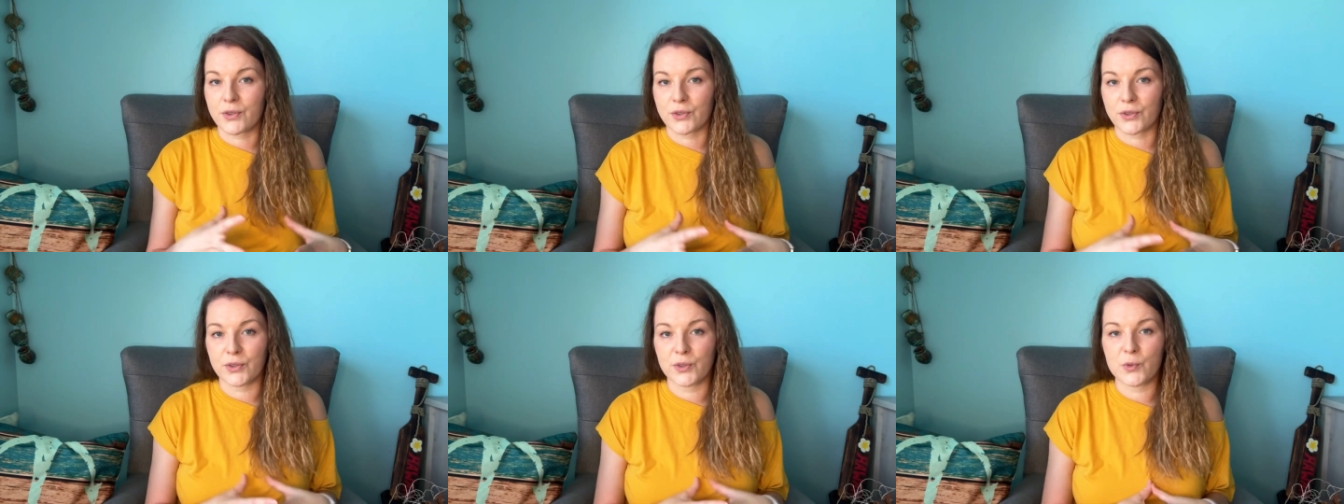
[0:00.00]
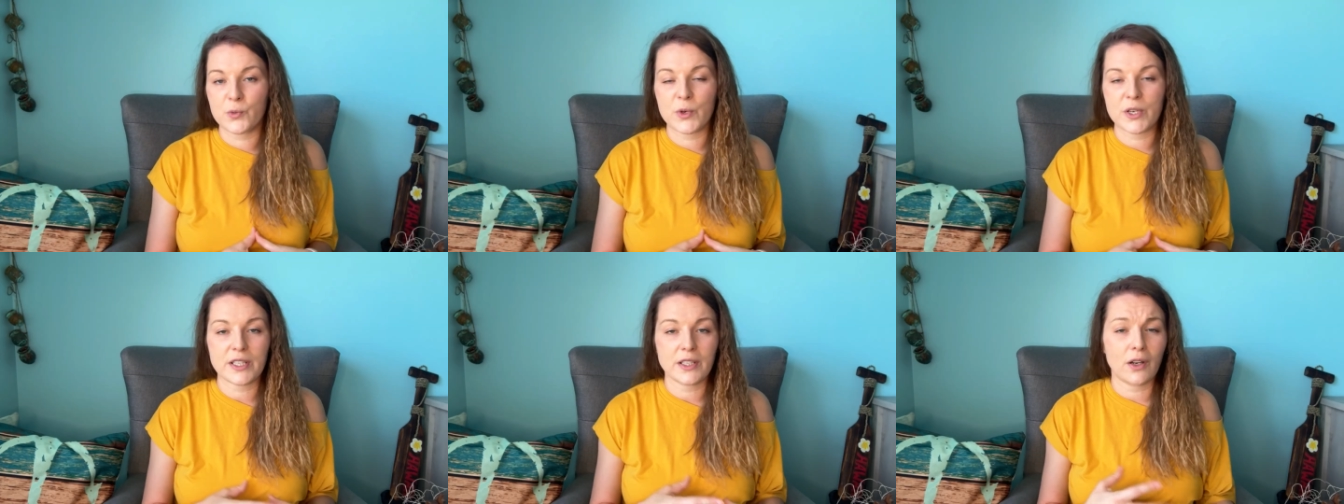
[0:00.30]
room
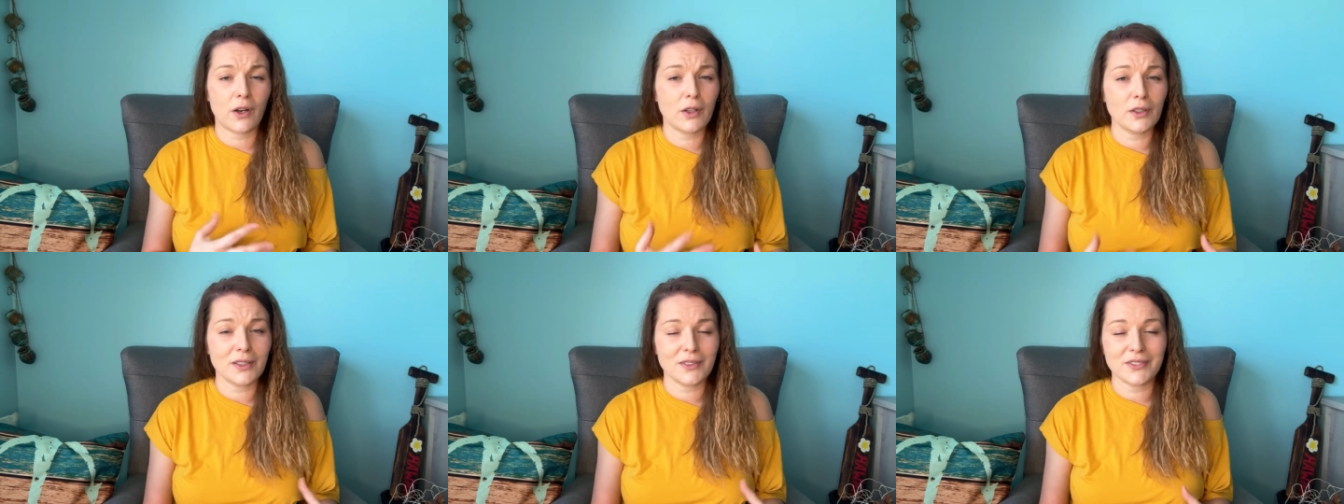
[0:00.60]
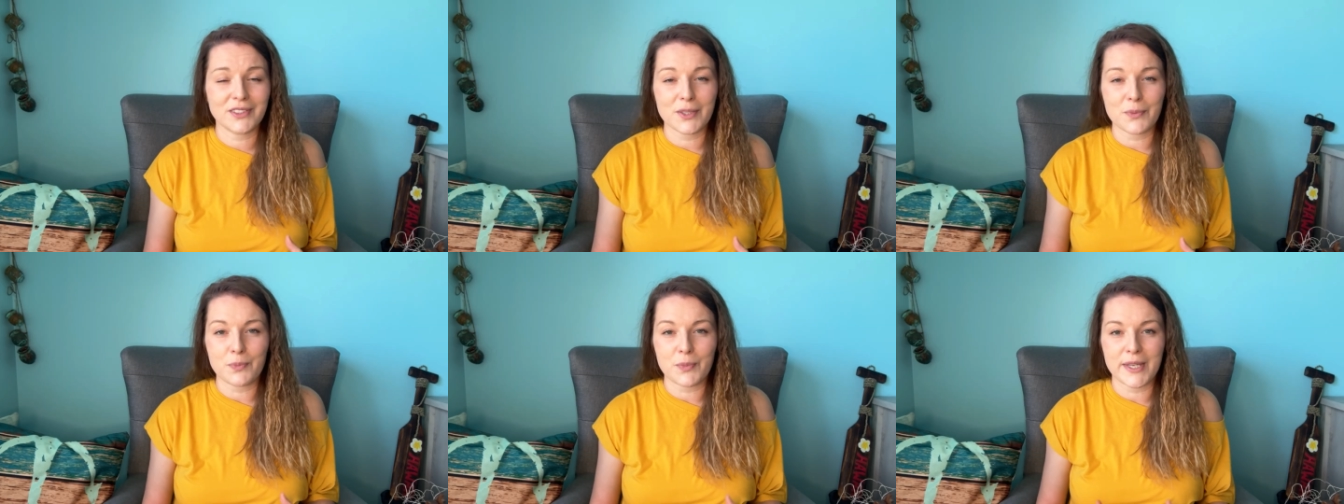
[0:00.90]
with all of
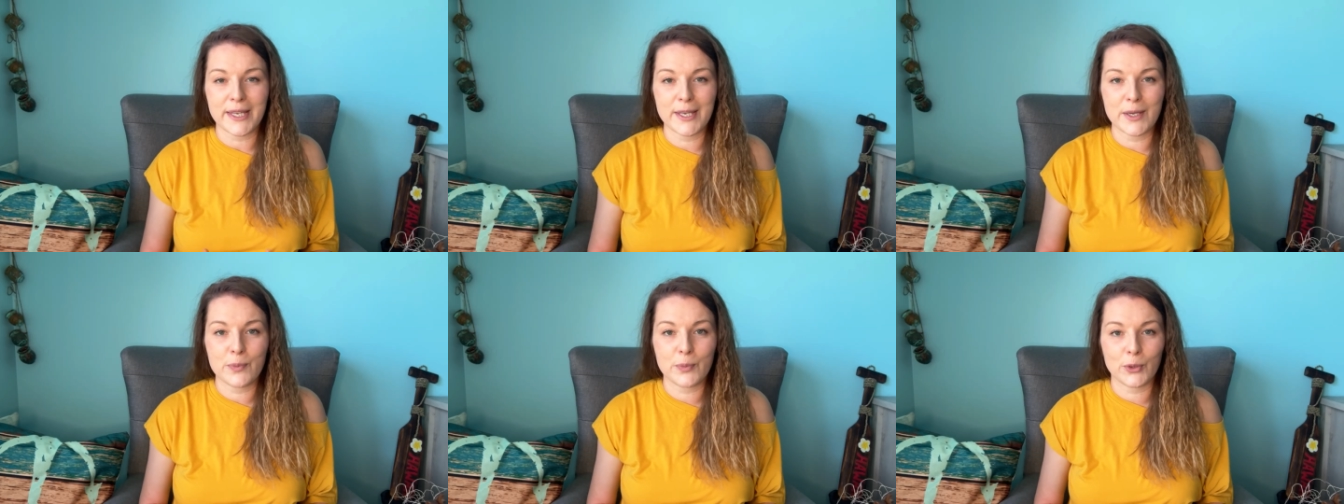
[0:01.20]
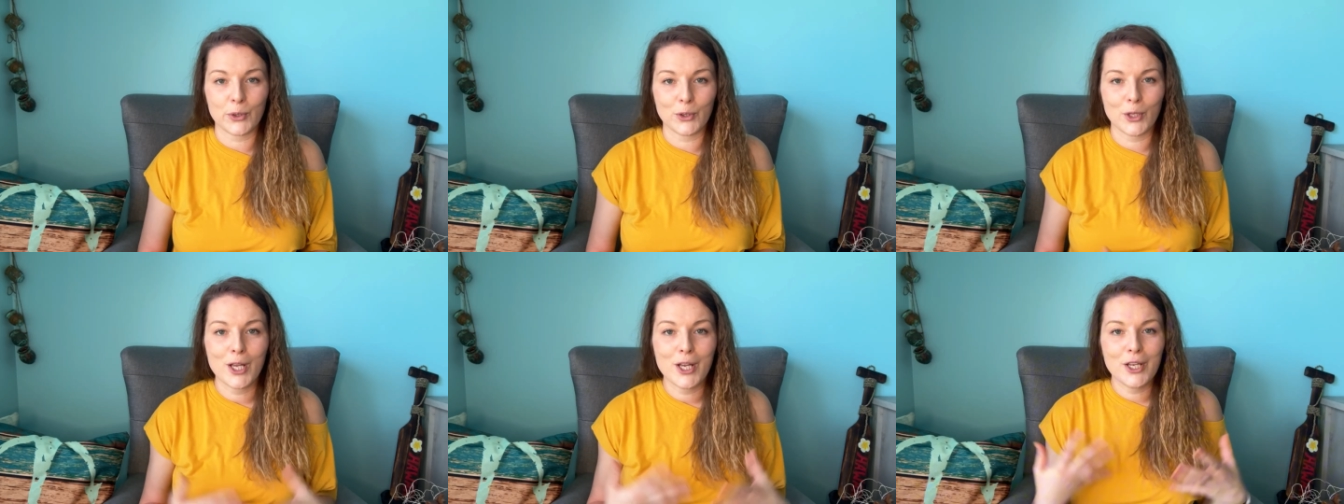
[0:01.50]
the
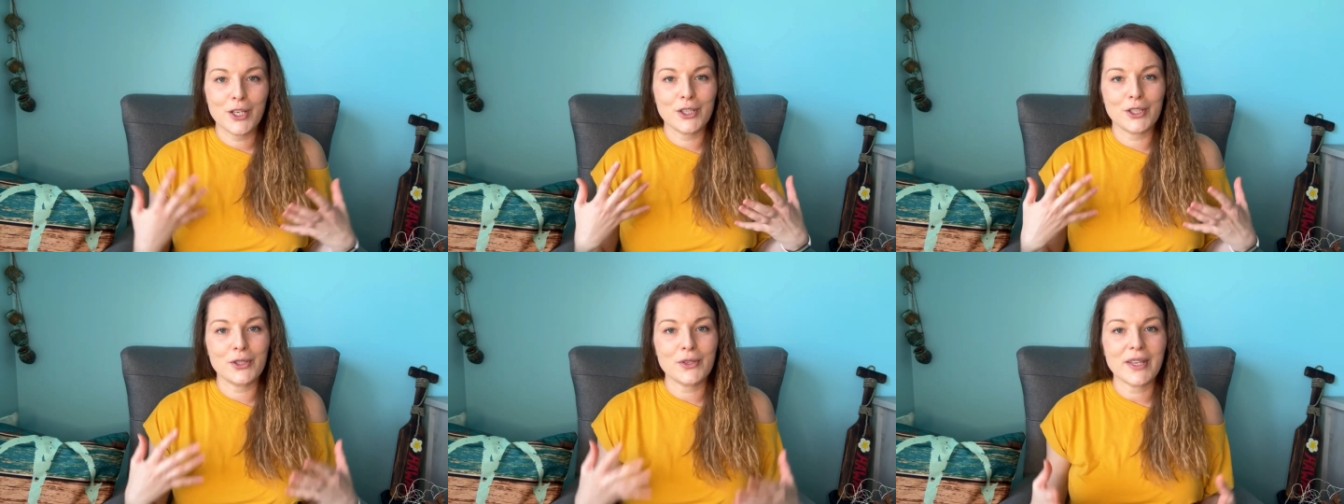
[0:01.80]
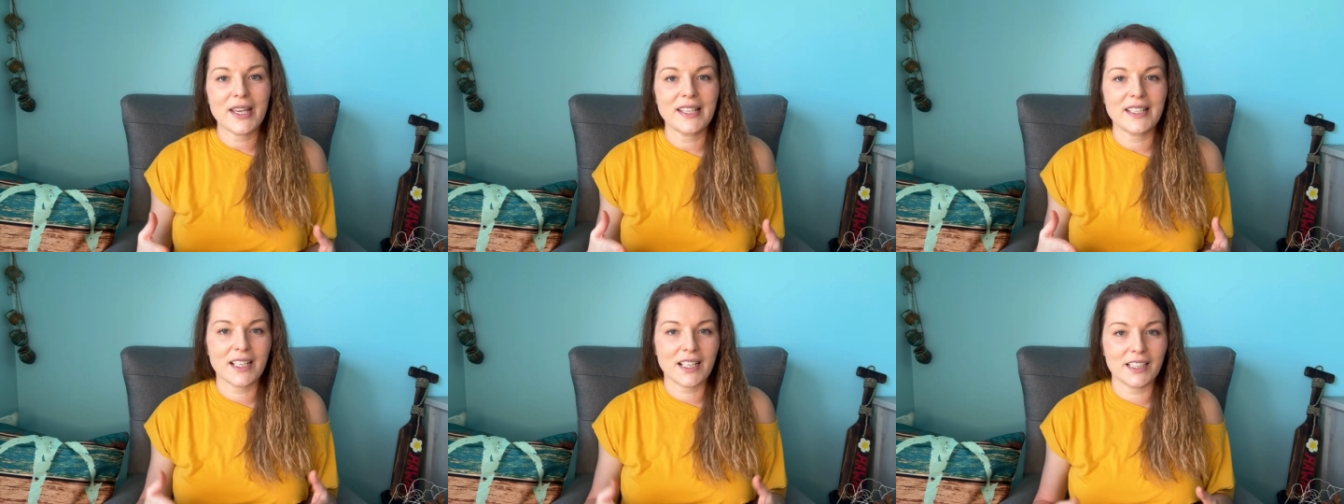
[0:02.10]
people, you can